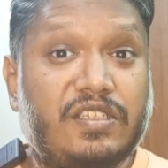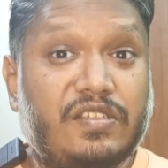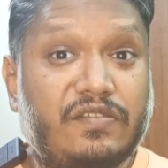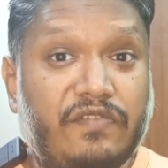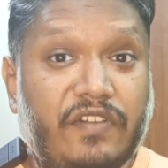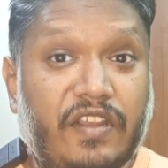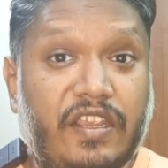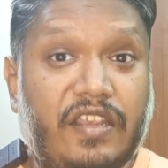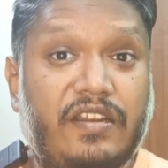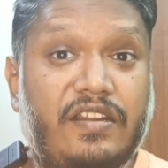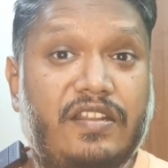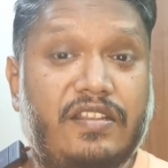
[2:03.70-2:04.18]
this
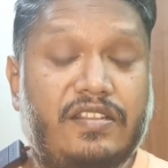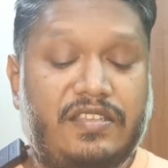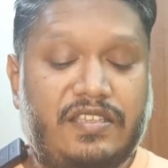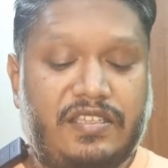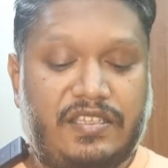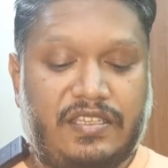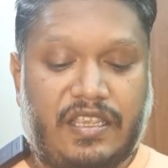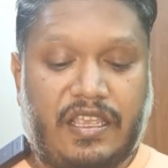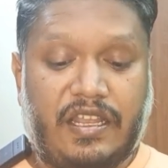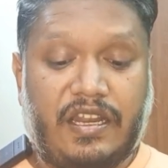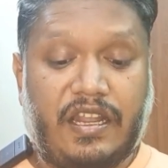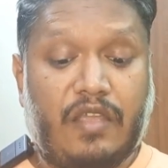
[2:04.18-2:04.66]

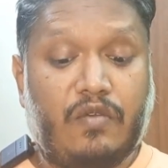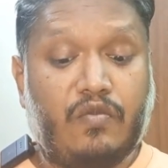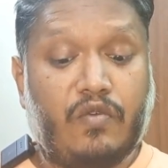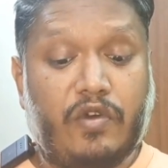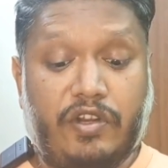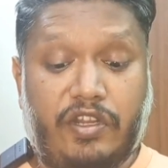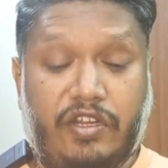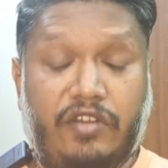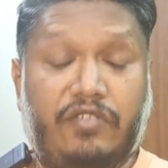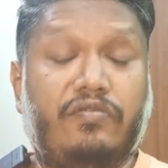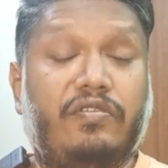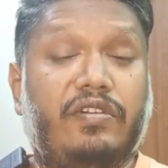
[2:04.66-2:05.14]
fragrance and I
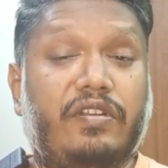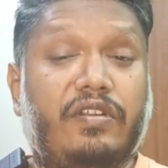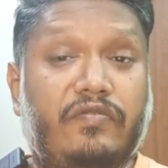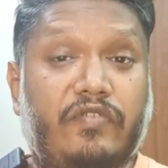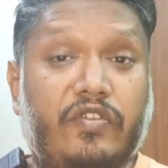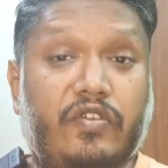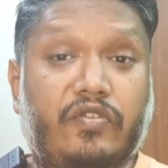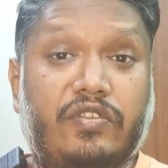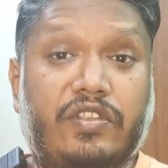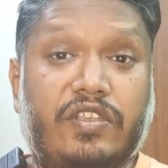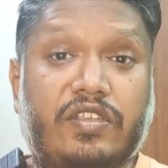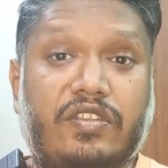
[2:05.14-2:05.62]
wanted to
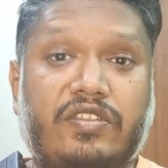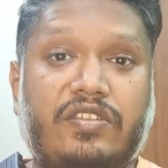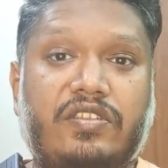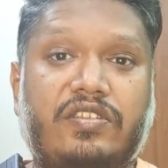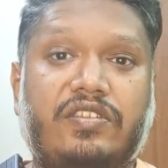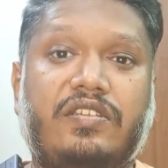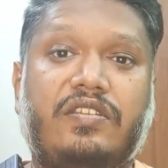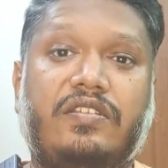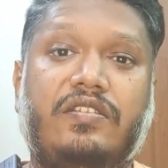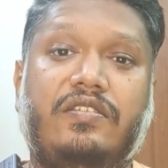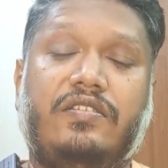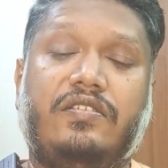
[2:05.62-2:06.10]
review
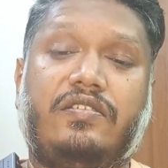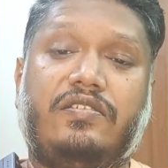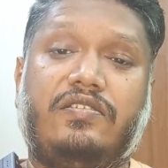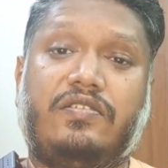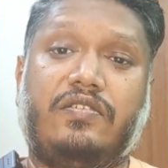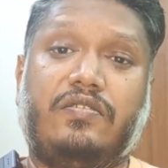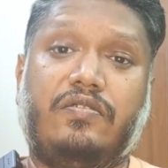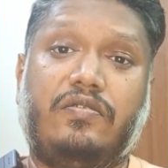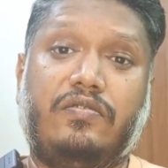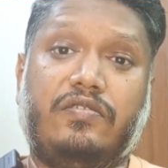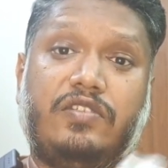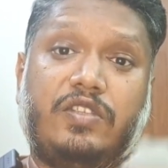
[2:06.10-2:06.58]
this.
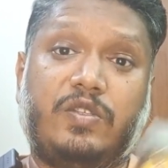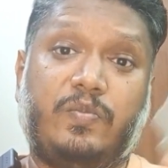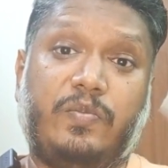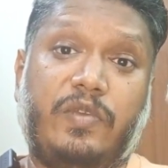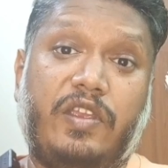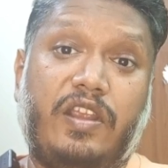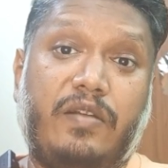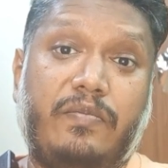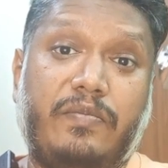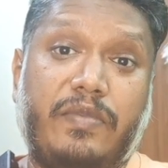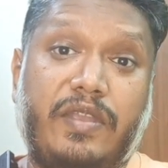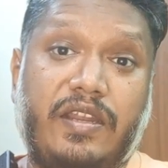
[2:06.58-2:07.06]
So
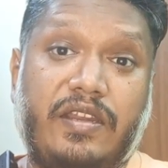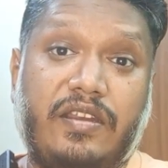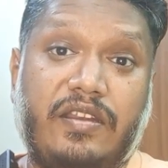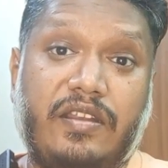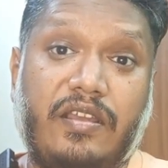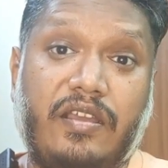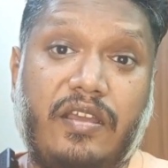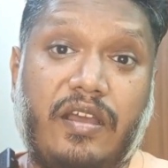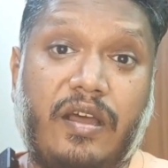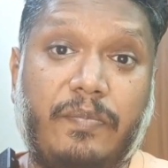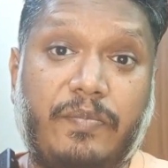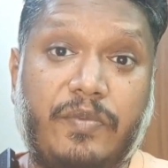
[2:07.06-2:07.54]
spearmint
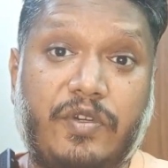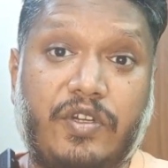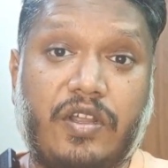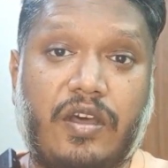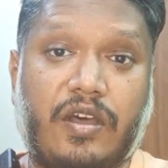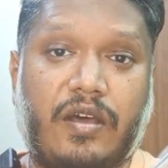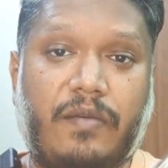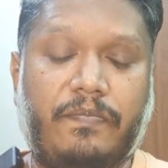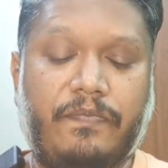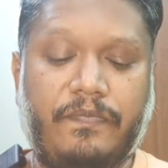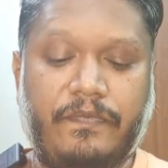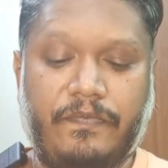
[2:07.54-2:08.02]
up
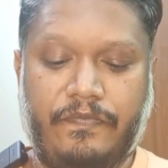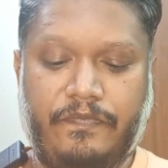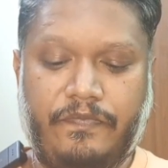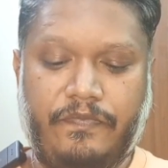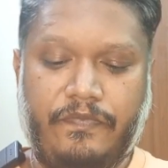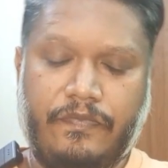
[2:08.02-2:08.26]
top.